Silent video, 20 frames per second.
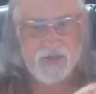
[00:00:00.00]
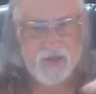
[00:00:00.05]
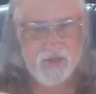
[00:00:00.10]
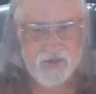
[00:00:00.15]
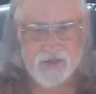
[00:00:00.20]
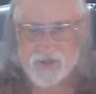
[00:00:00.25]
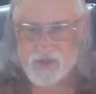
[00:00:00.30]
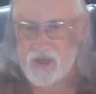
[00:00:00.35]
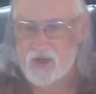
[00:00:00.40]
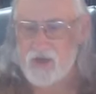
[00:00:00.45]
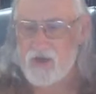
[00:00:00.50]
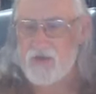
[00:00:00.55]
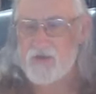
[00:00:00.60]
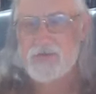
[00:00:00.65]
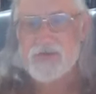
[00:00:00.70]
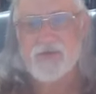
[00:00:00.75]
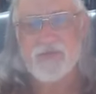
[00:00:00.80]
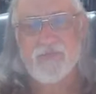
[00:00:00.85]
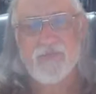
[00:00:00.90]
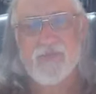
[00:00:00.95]
and
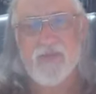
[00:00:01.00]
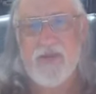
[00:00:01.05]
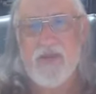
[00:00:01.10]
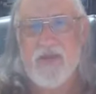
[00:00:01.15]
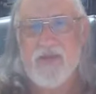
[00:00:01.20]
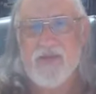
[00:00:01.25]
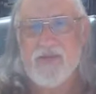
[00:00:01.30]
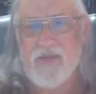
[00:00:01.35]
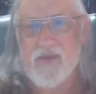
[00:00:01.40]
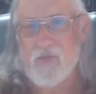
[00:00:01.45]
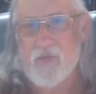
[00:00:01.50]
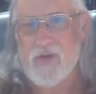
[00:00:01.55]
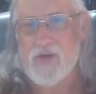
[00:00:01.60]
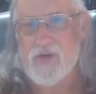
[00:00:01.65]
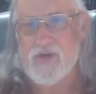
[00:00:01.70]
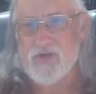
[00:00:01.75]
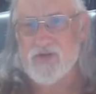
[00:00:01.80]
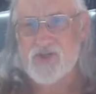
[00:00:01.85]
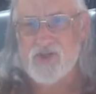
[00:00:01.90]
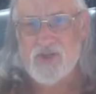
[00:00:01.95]
ourselves, that
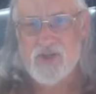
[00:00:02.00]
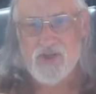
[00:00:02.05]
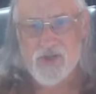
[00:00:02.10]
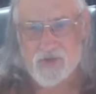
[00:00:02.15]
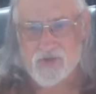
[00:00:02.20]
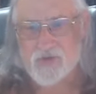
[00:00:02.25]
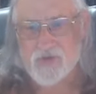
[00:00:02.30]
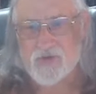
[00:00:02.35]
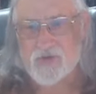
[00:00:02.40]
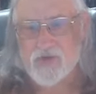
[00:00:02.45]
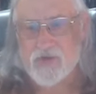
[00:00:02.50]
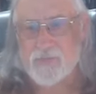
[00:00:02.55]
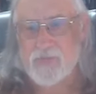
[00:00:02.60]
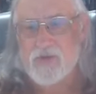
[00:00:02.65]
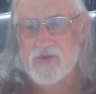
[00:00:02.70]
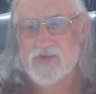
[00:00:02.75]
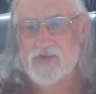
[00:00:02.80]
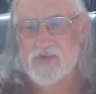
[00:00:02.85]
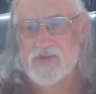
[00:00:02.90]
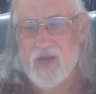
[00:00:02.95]
we are children of the
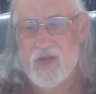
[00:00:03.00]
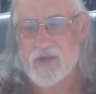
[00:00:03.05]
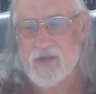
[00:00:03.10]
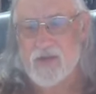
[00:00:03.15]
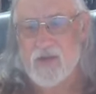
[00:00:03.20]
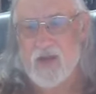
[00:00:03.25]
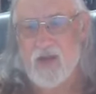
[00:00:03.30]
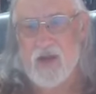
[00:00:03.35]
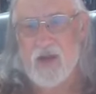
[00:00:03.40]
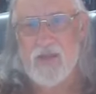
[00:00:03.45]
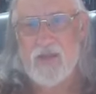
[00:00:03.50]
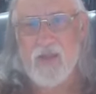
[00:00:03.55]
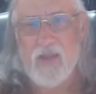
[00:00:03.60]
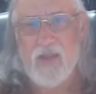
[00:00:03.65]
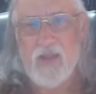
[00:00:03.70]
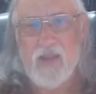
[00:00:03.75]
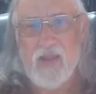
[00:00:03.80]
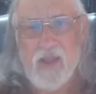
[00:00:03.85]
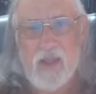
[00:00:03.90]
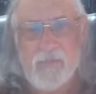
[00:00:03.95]
Most High God,
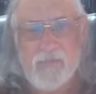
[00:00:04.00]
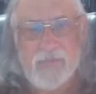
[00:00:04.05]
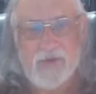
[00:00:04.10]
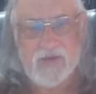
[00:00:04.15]
and